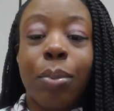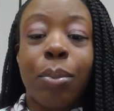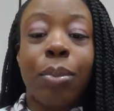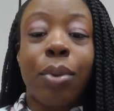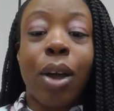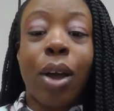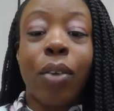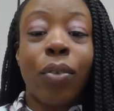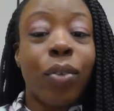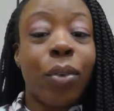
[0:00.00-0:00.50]

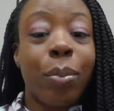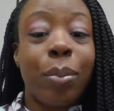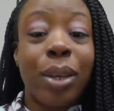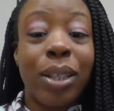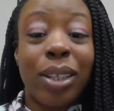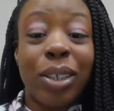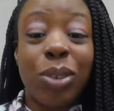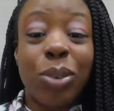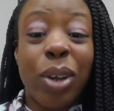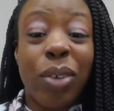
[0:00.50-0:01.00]
God forbid
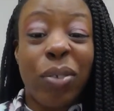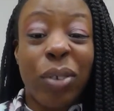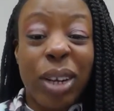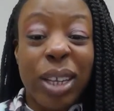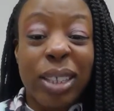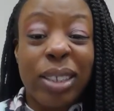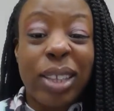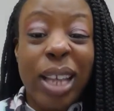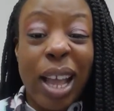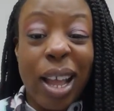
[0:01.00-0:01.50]
that you ever
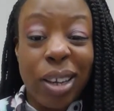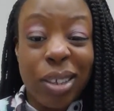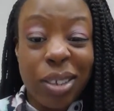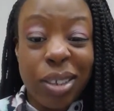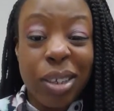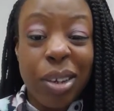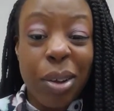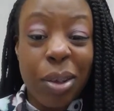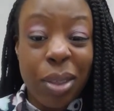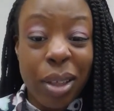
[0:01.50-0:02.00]
need to
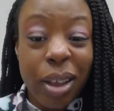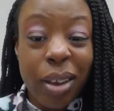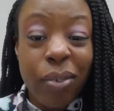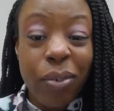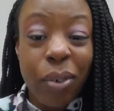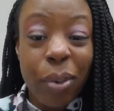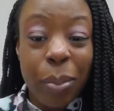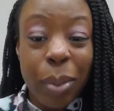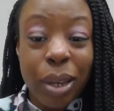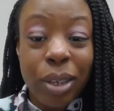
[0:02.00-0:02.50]
actually know that
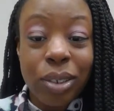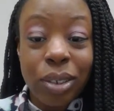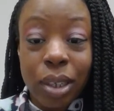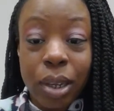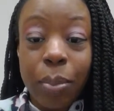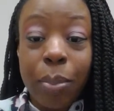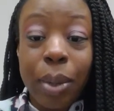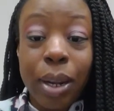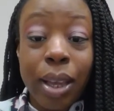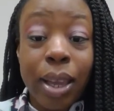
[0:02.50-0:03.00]
information,
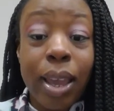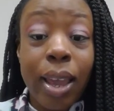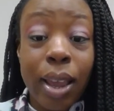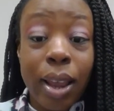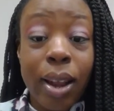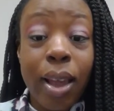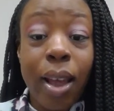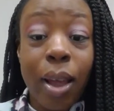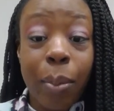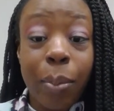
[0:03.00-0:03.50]
but it can
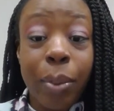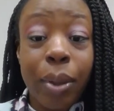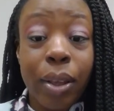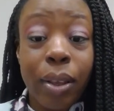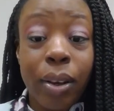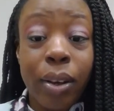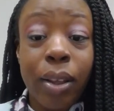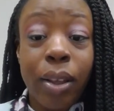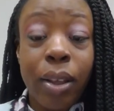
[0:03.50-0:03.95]
happen.